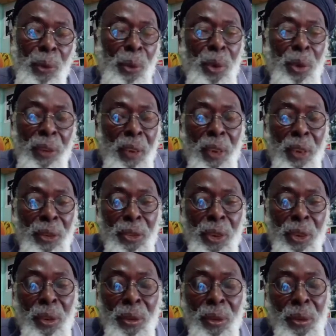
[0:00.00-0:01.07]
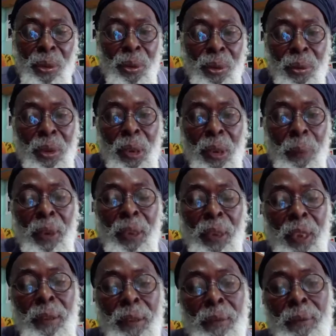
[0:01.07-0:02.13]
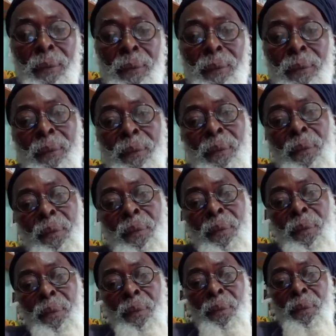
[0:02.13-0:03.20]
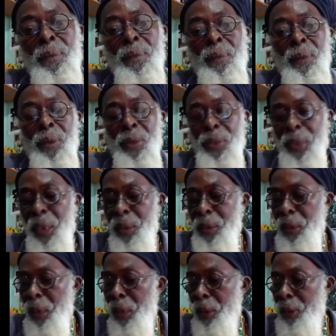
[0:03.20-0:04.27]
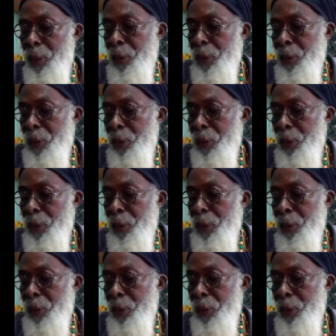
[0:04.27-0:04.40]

code of conduct say no, no depend on that. You stand tall, you